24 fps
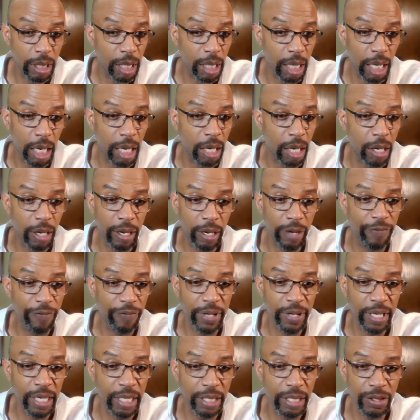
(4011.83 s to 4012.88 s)
our
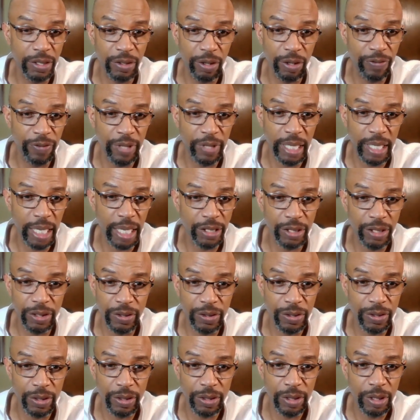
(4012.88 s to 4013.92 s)
affinities or
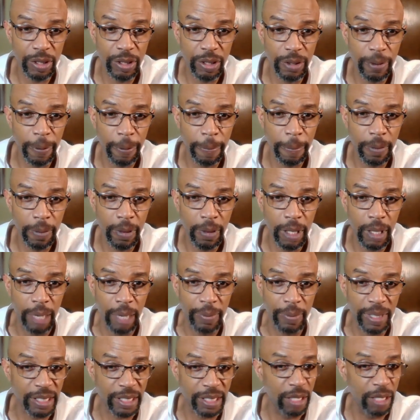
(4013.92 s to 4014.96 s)
affiliations. I'm
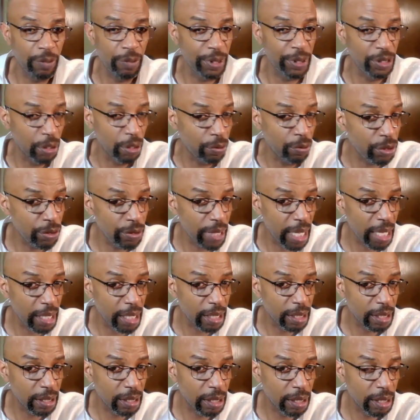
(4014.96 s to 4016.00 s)
not saying that we don't do that.
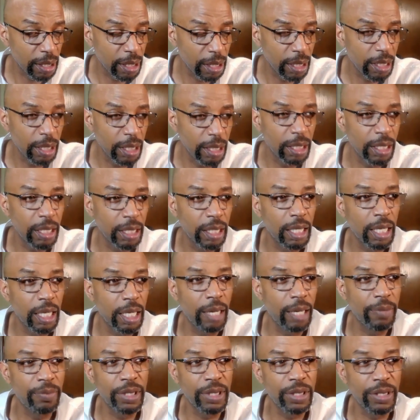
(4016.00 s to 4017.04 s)

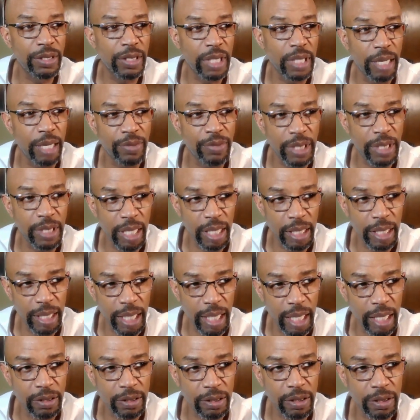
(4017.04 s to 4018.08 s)
I'm saying
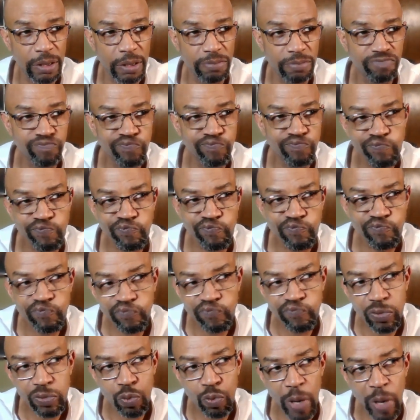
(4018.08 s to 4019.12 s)
that
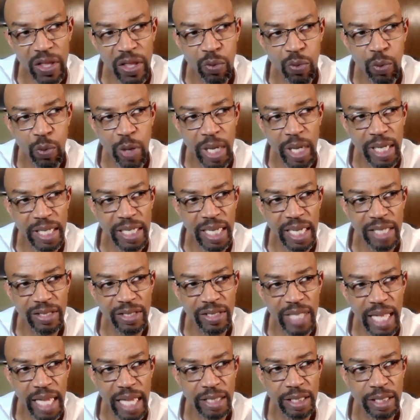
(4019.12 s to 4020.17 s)
whether one does
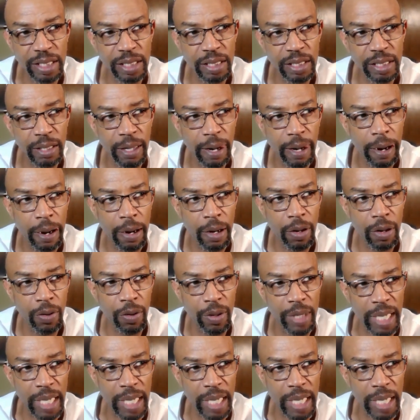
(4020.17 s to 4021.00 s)
that or